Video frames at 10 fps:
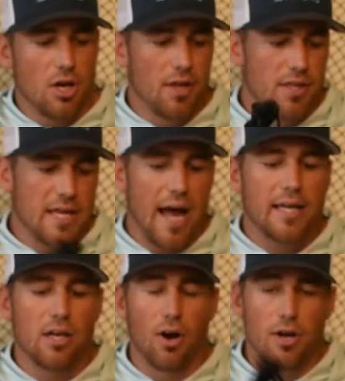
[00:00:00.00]
uh, the
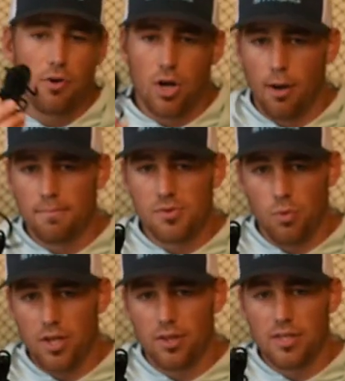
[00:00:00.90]
YakGear I know comes
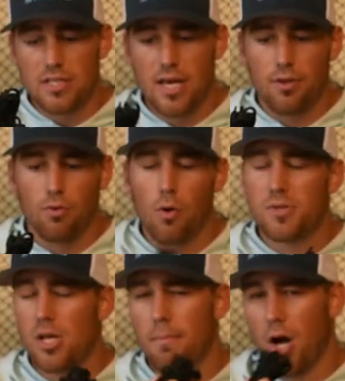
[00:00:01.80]
with the tether rope.
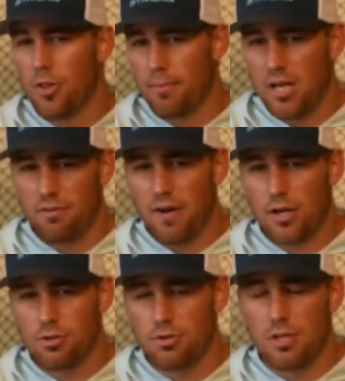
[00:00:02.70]
Some other
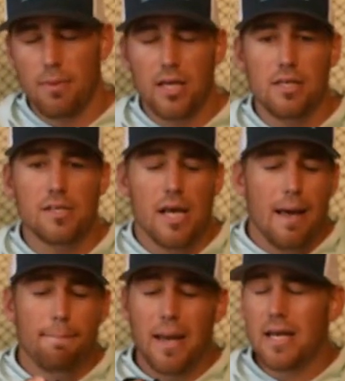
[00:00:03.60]
manufacturers that make these
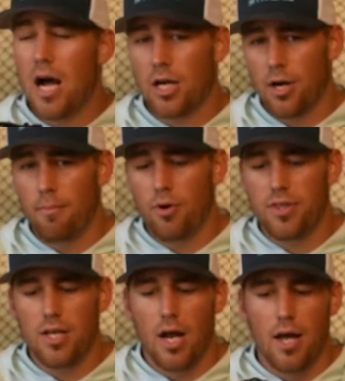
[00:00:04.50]
may not come
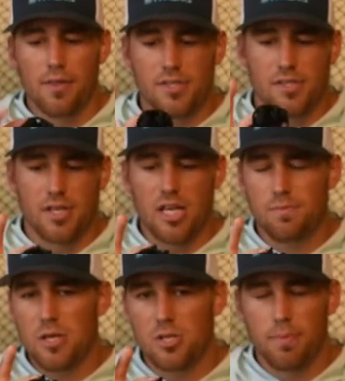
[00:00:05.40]
with it. Uh, this is a nice
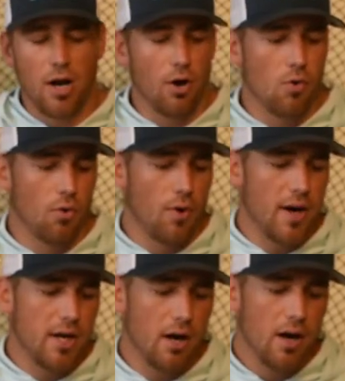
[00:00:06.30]
piece of paracord
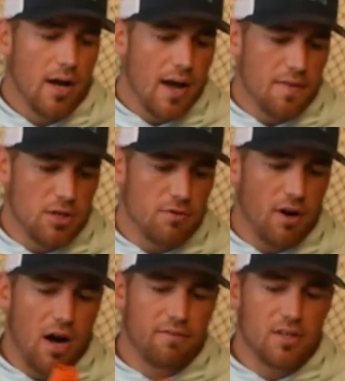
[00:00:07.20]
right here. And then you've
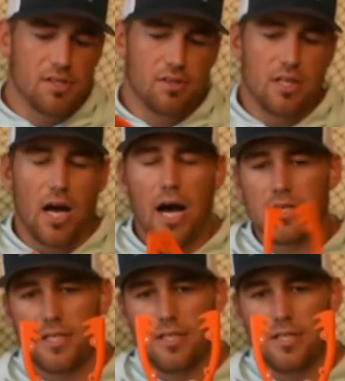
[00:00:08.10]
obviously got